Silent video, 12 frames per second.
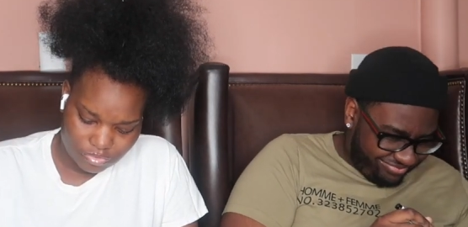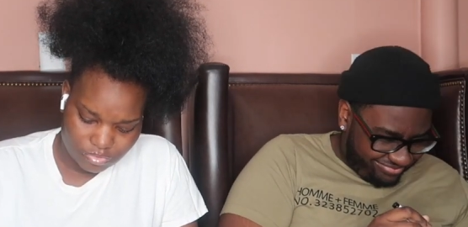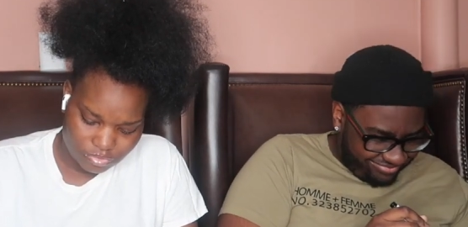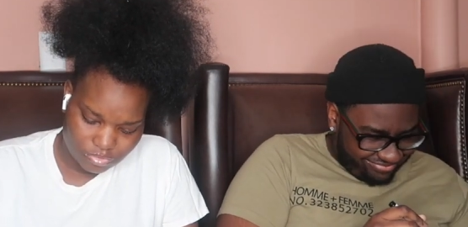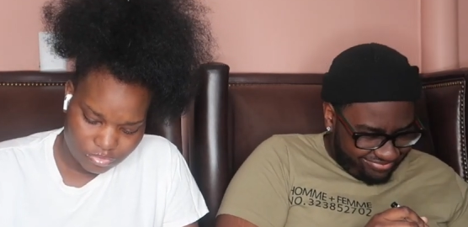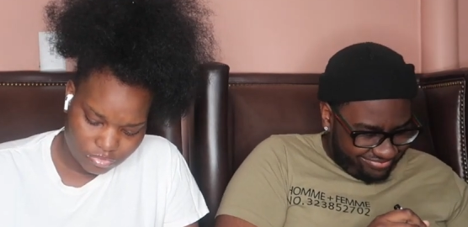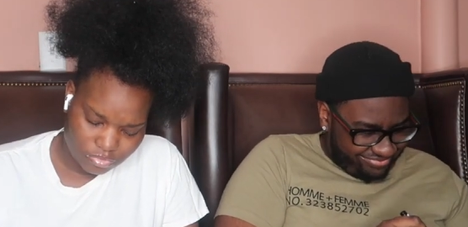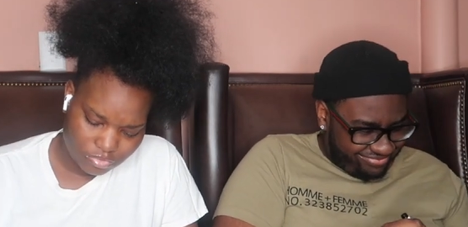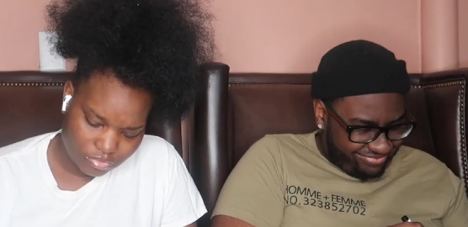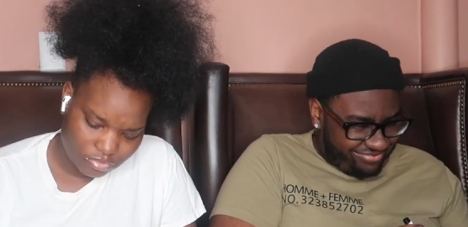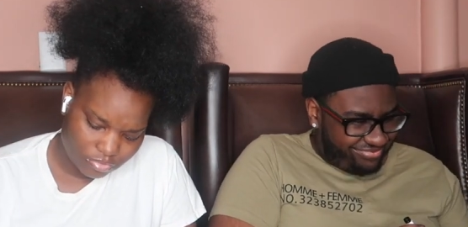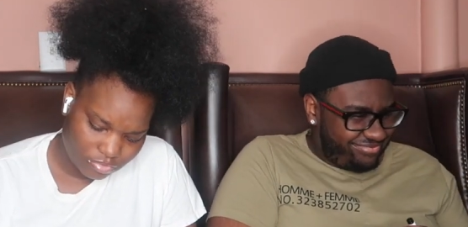
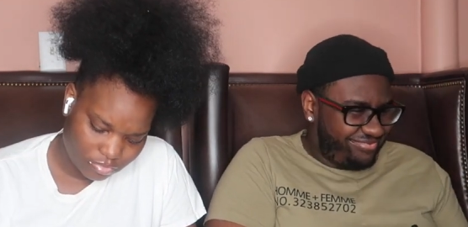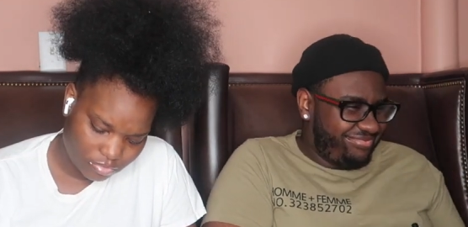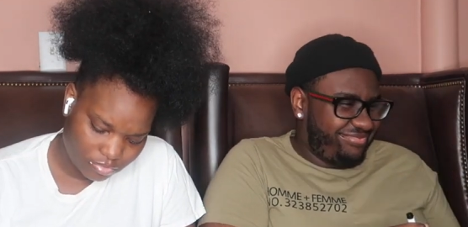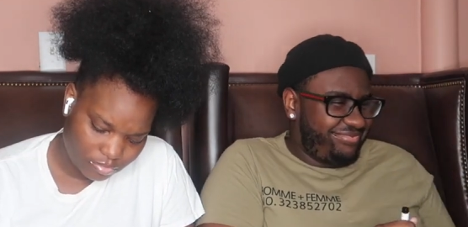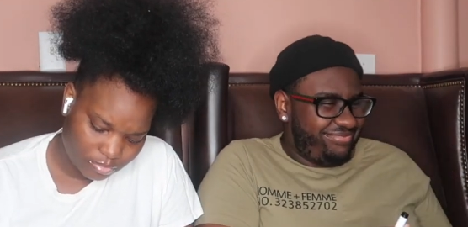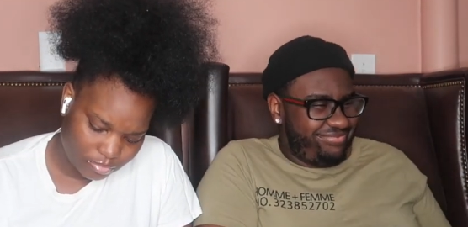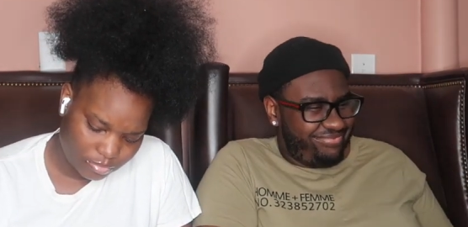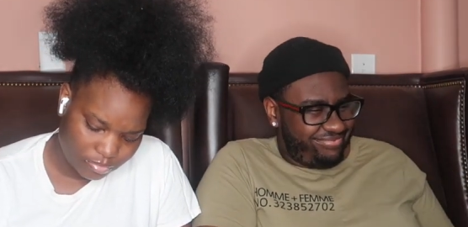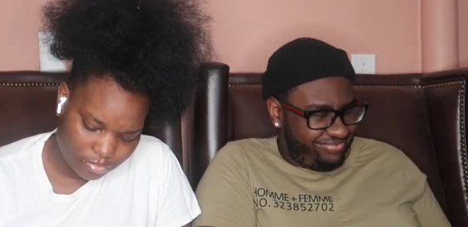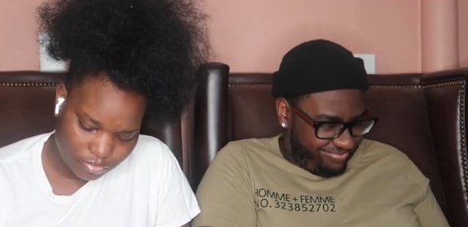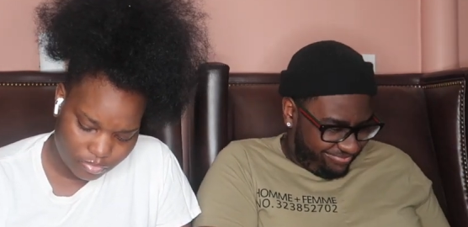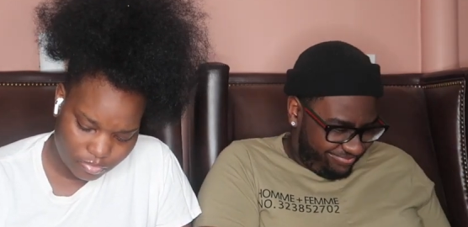
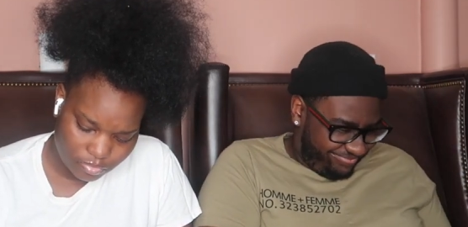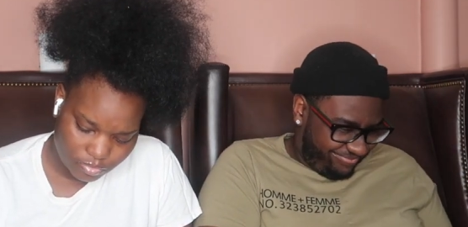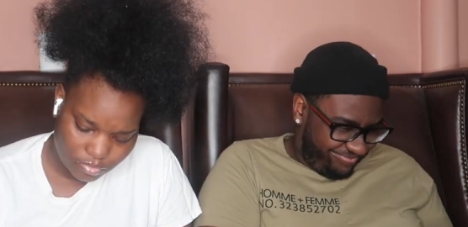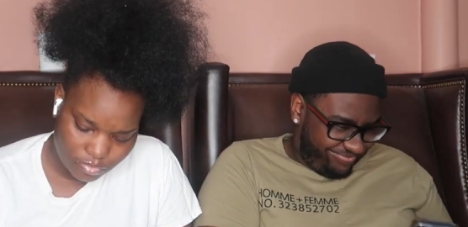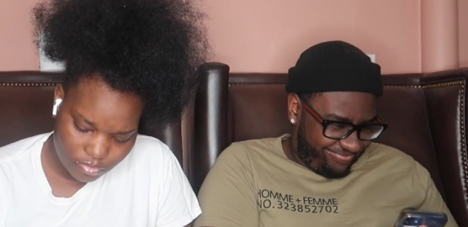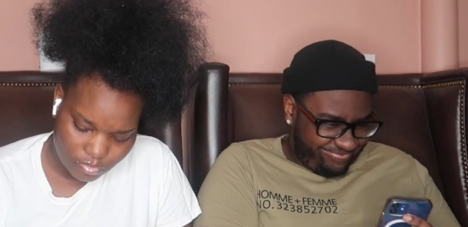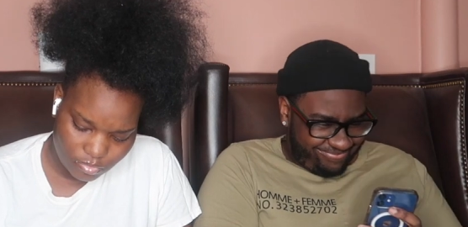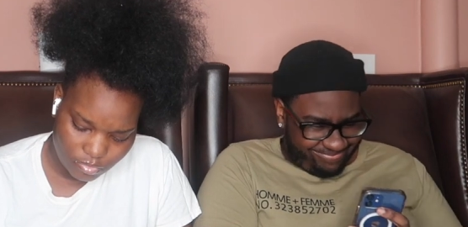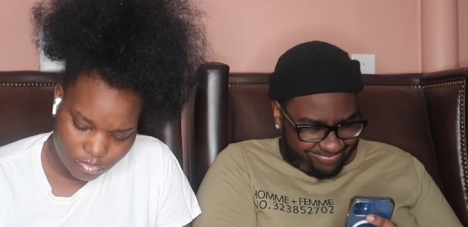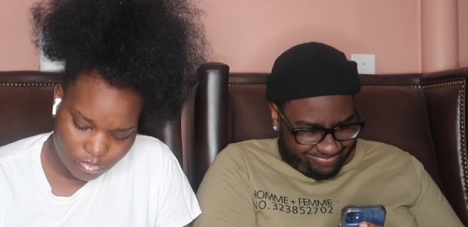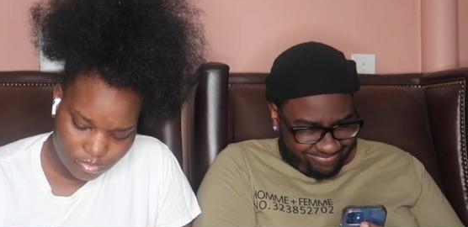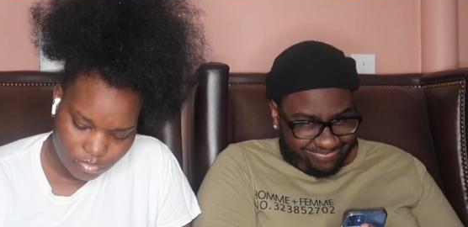
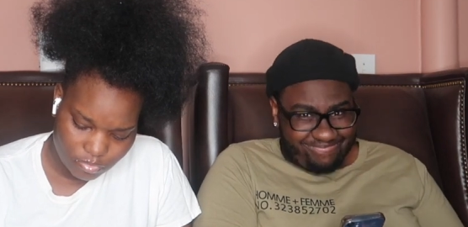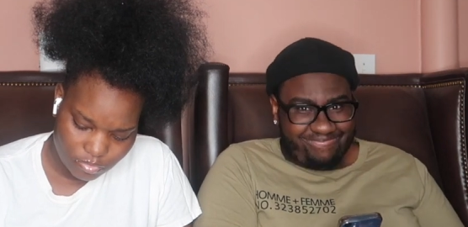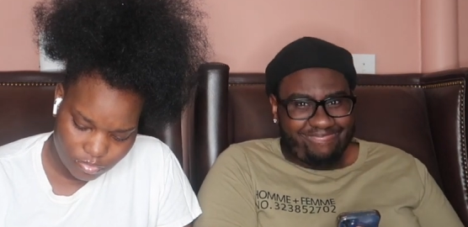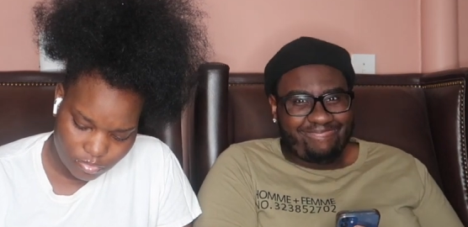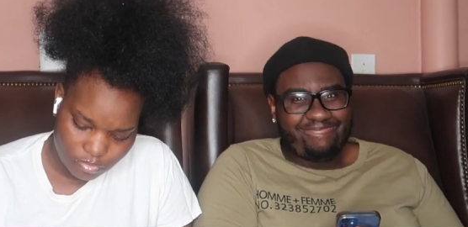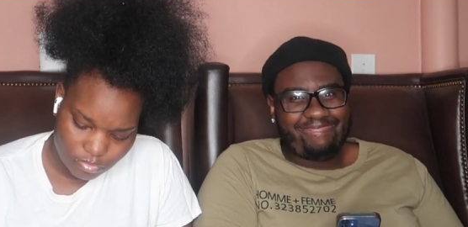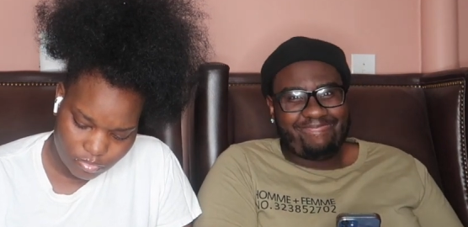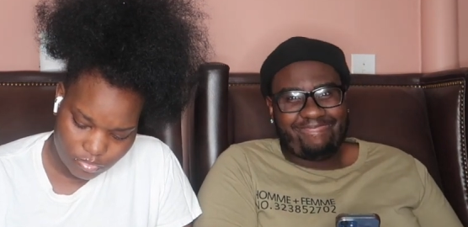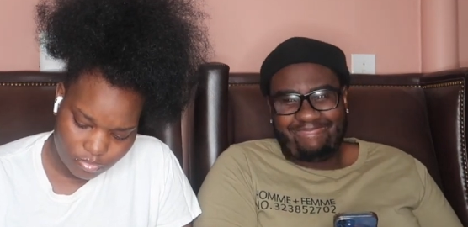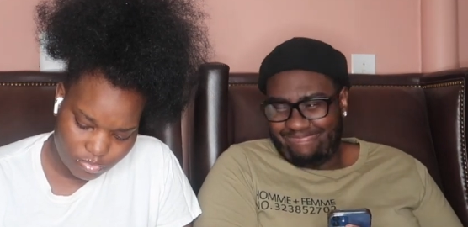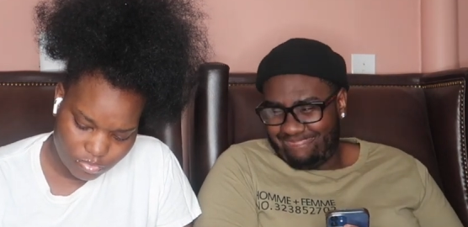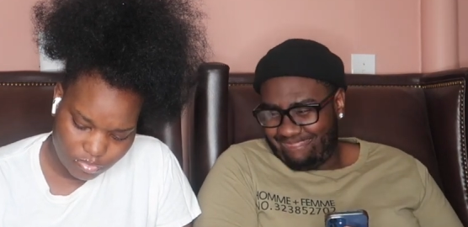
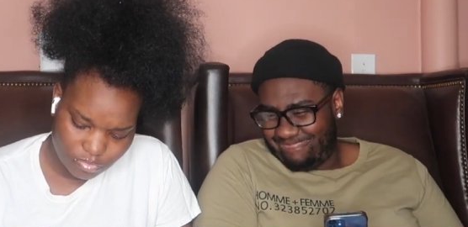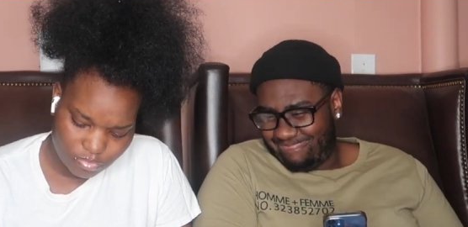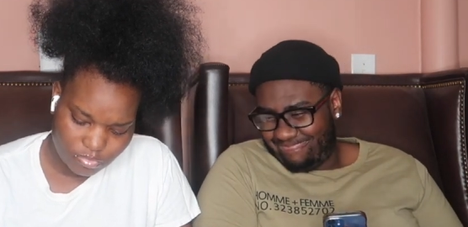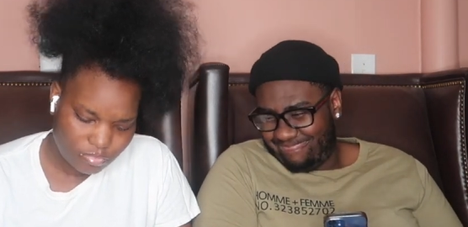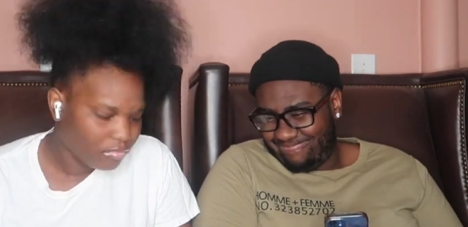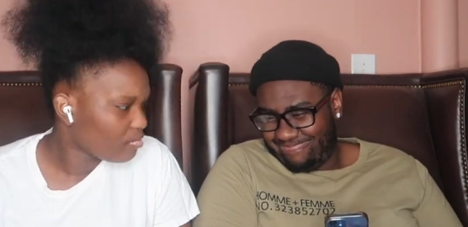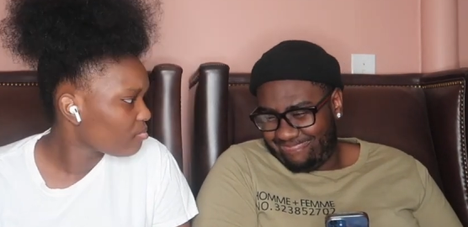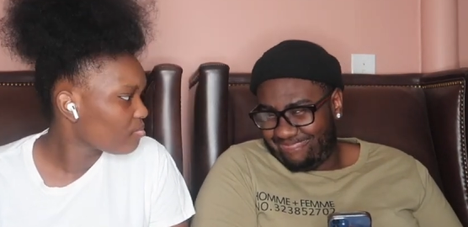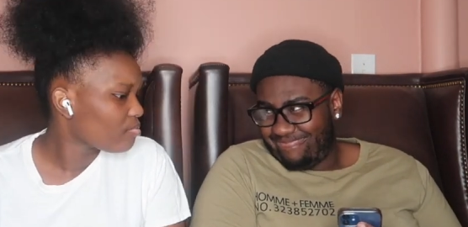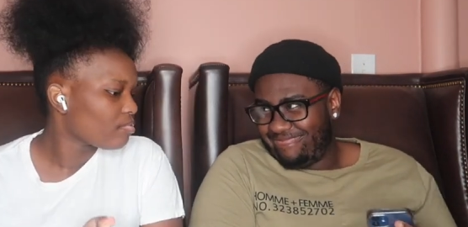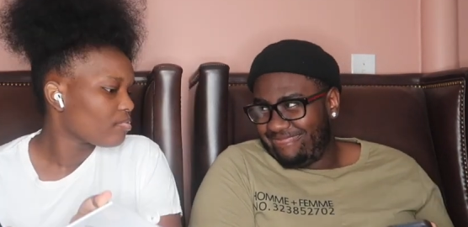(silence)